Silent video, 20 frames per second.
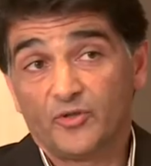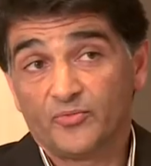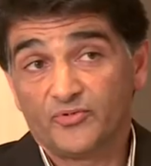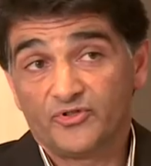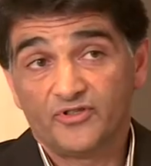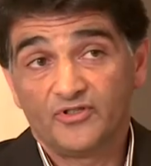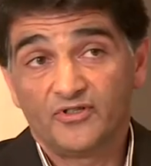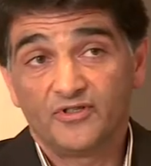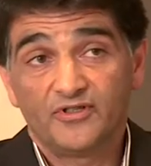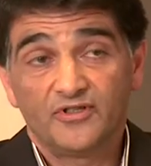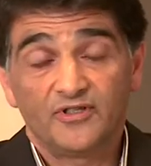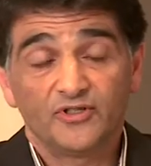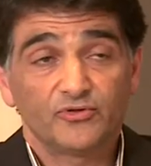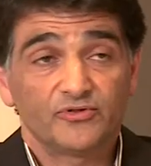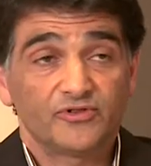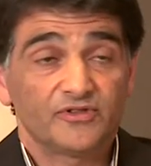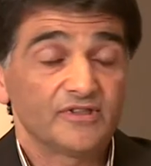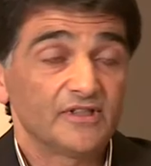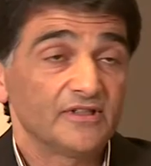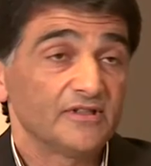the opportunity
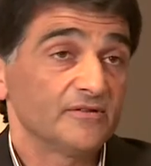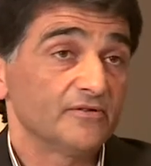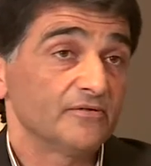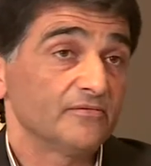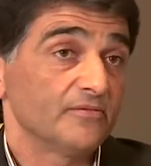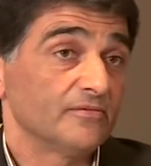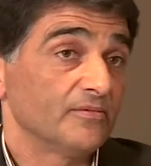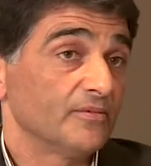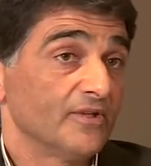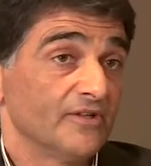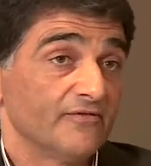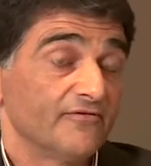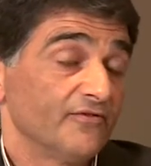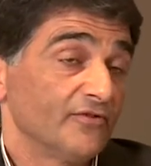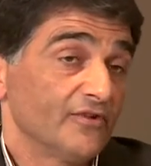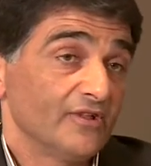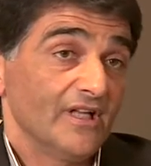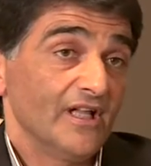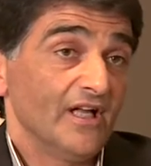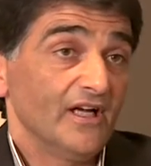is
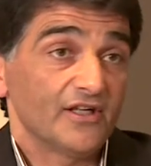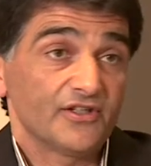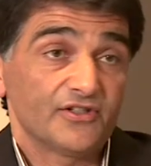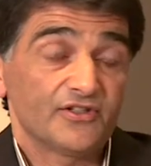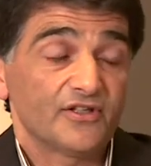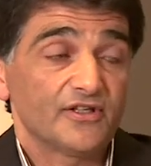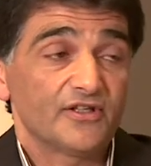very large.